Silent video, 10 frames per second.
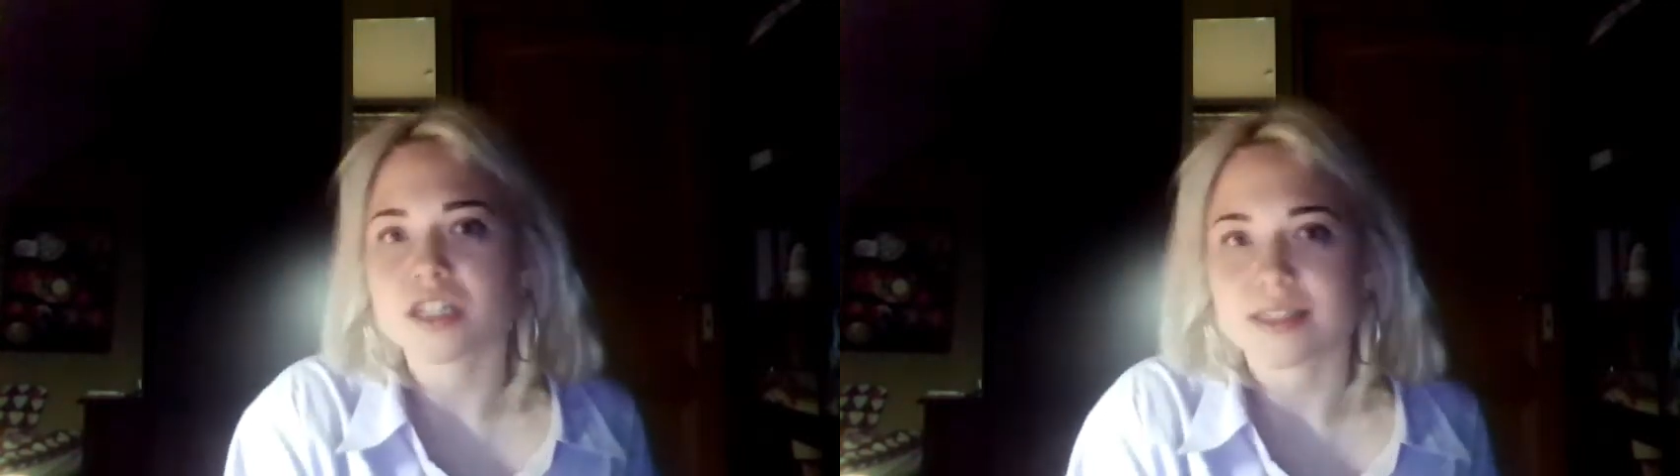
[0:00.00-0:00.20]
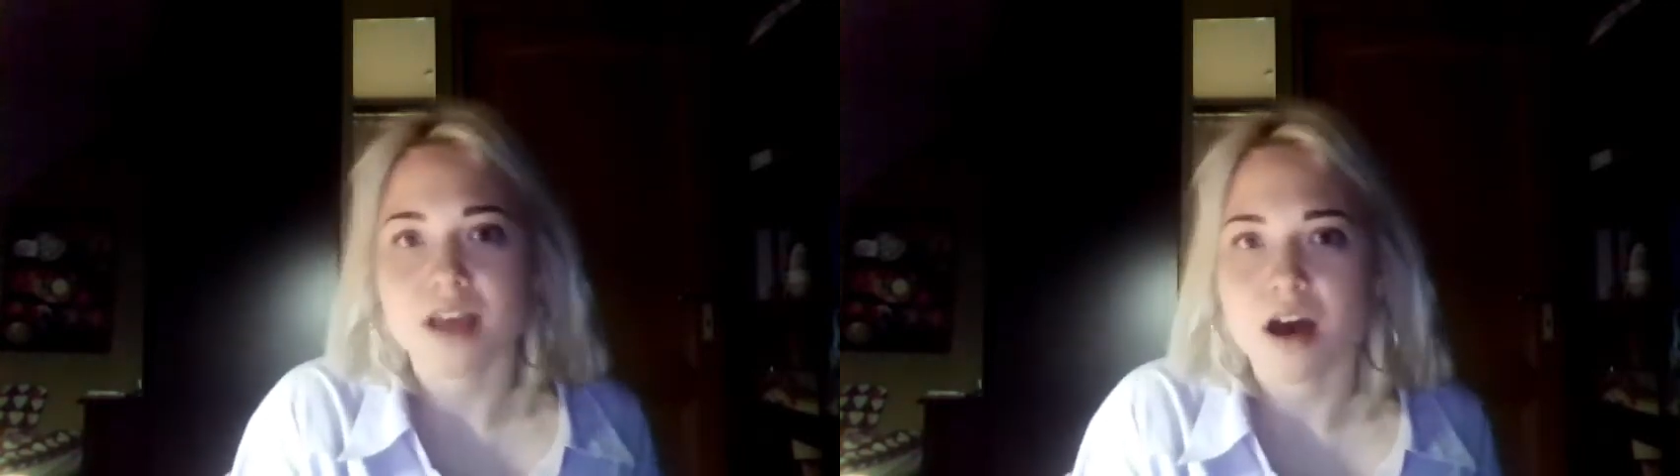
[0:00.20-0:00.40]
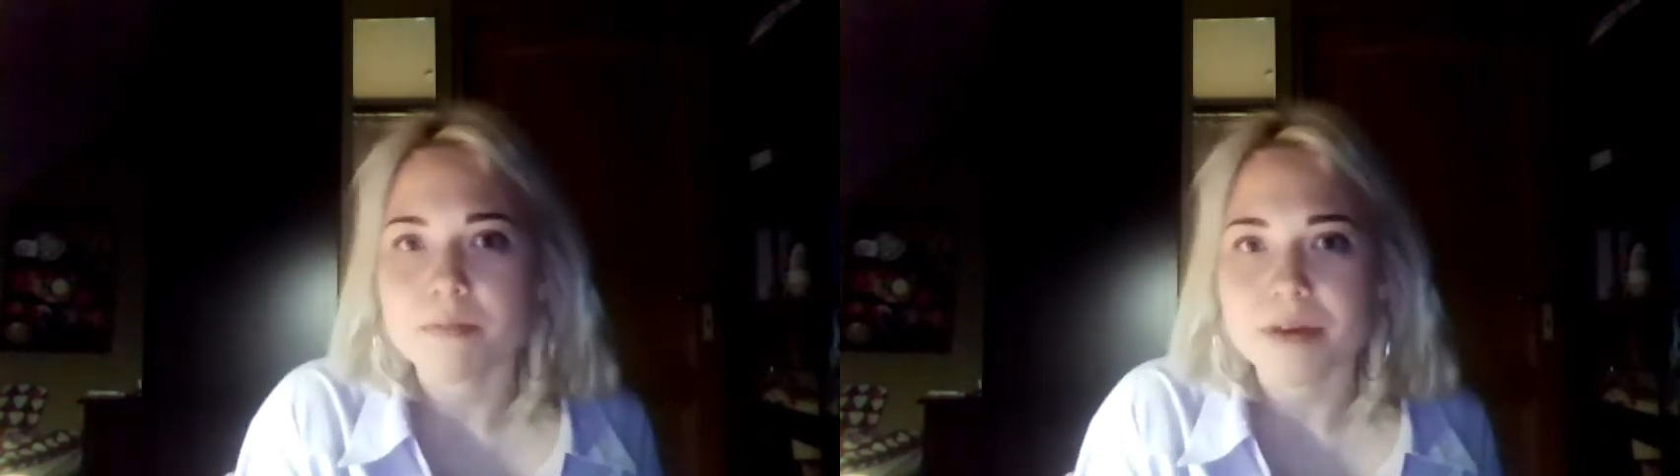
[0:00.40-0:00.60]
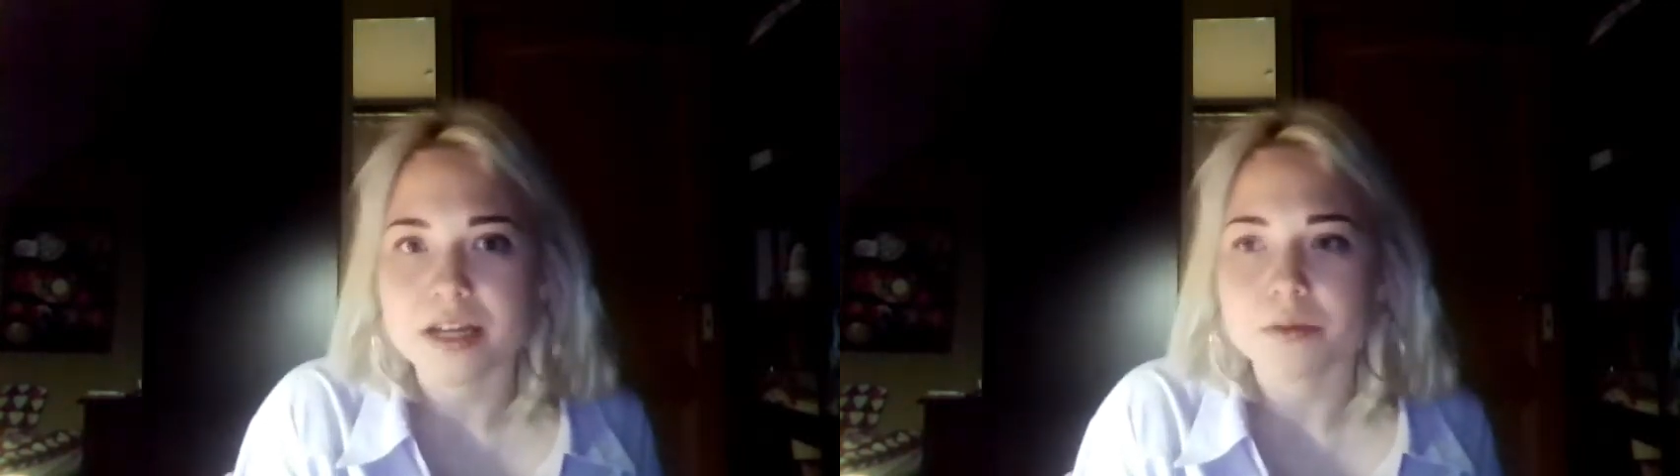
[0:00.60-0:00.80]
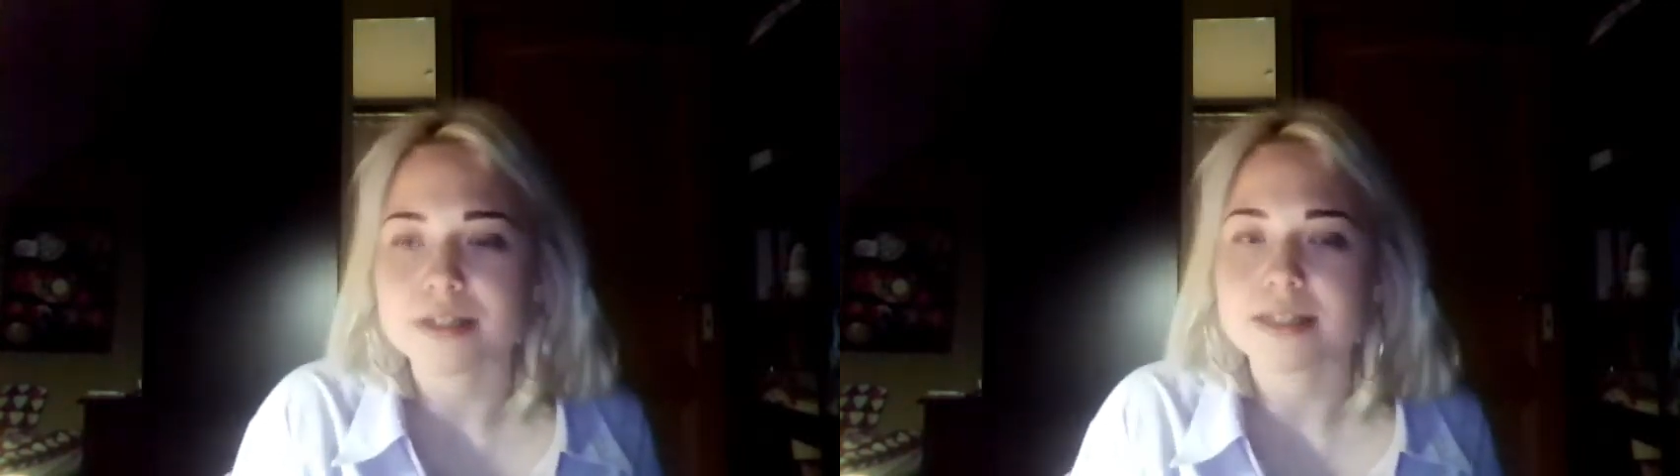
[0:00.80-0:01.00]
this
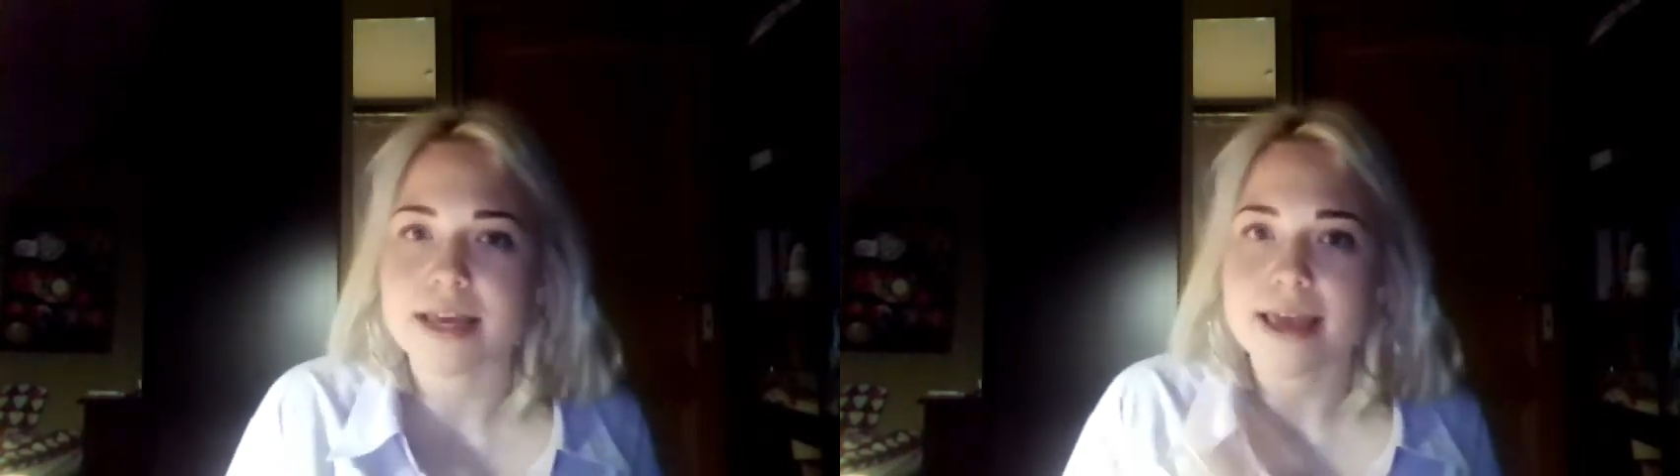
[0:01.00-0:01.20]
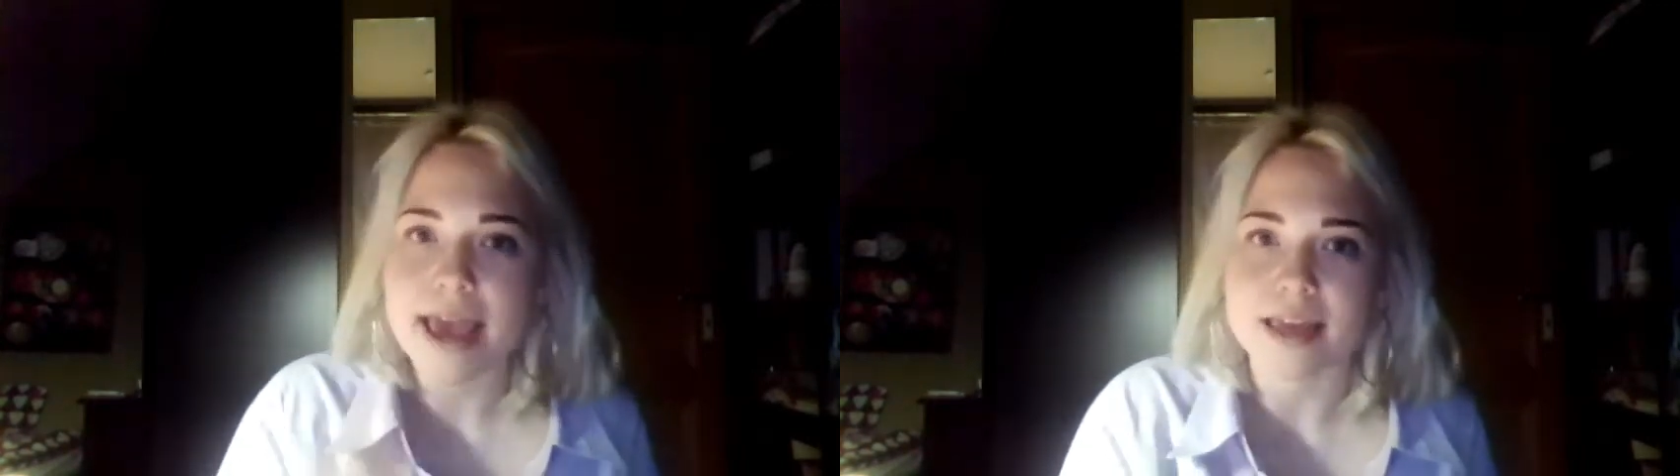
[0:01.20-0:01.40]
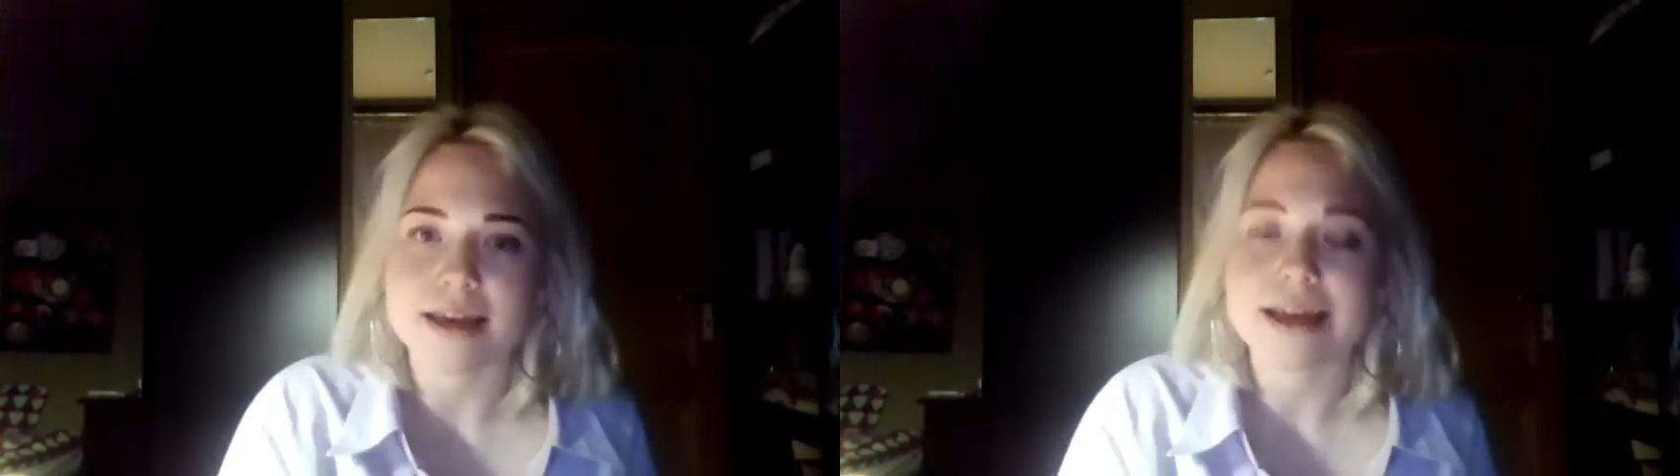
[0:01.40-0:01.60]
company will say, hey,